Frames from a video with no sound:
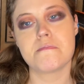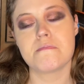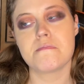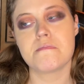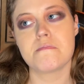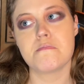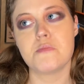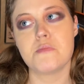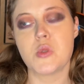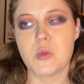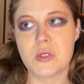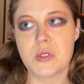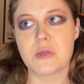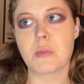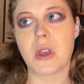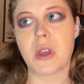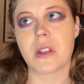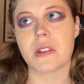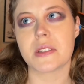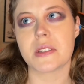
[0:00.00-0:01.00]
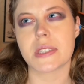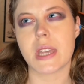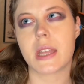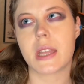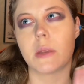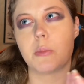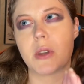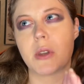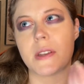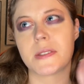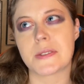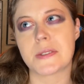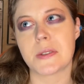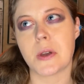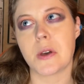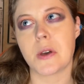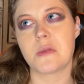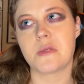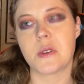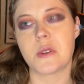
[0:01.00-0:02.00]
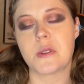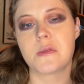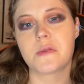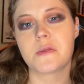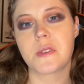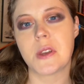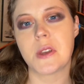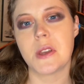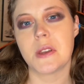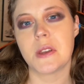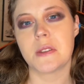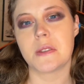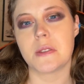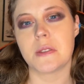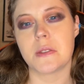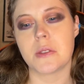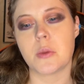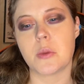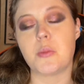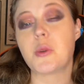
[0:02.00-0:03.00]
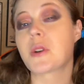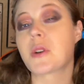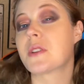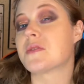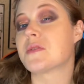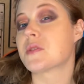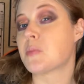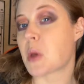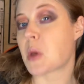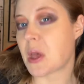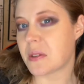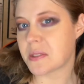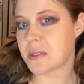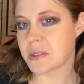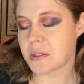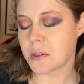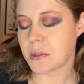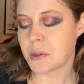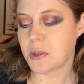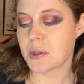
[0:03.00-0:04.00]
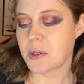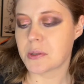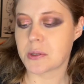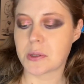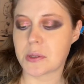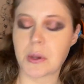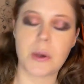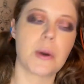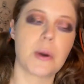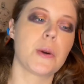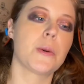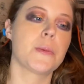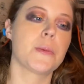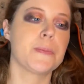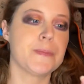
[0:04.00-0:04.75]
Moonspell is kind of based off of the Book of Spells. So